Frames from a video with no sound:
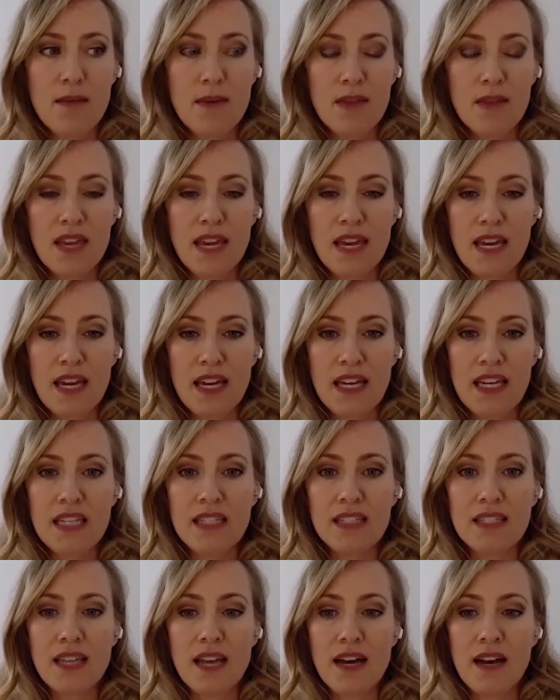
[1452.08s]
but they,
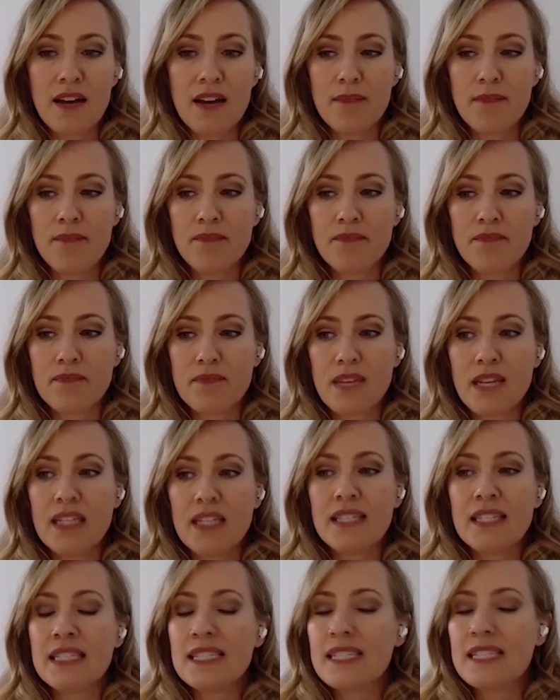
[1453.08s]
he's, um,
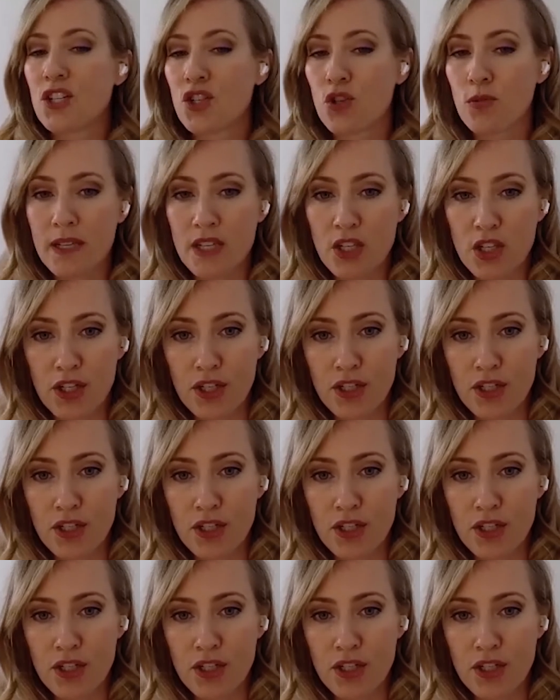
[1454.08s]
he's insatiably